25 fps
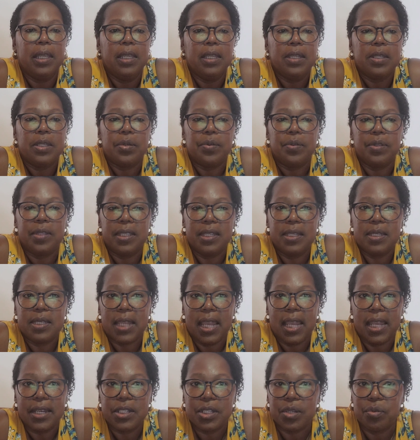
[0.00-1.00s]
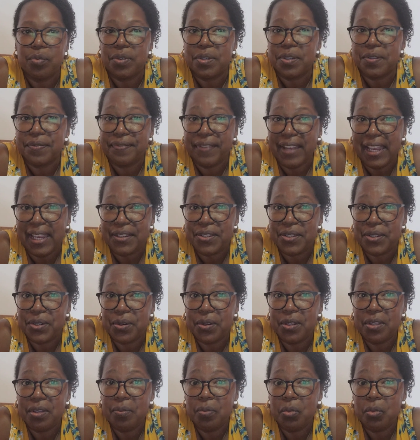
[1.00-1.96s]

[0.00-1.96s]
So this actually was faster in